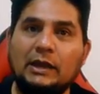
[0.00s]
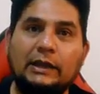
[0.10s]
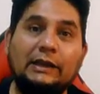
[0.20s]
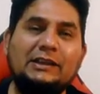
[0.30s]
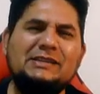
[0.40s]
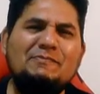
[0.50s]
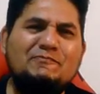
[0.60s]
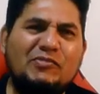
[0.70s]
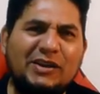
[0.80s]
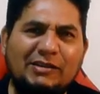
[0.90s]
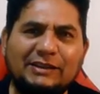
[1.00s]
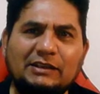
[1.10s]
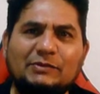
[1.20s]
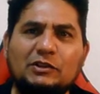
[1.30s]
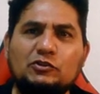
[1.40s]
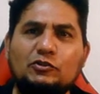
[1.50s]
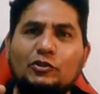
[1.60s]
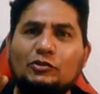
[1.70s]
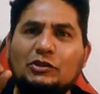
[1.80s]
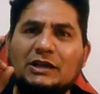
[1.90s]
It is imperative that you
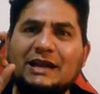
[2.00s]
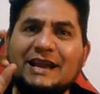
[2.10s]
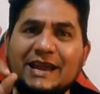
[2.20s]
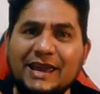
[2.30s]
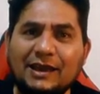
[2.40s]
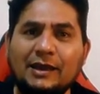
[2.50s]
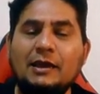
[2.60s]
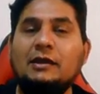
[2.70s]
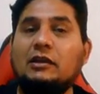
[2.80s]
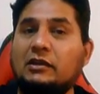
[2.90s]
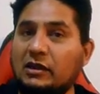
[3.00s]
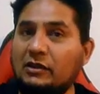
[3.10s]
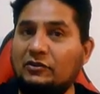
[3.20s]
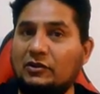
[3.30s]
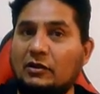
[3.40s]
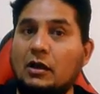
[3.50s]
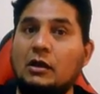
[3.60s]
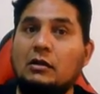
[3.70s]
don't click Cancel